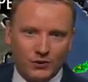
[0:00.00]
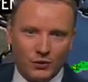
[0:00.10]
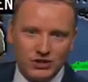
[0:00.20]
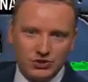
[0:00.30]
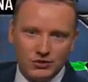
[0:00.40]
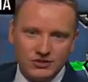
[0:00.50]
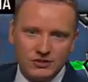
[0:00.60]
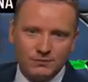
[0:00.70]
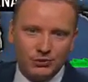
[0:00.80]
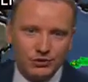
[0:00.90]
and west, notice
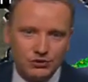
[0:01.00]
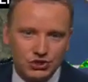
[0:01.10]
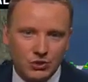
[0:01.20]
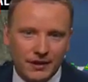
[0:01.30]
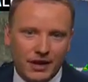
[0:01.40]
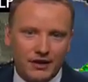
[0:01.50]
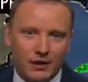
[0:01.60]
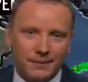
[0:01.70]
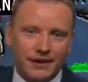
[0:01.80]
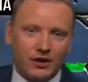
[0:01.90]
some blues showing on
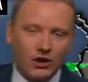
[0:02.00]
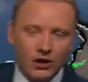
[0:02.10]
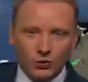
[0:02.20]
up here.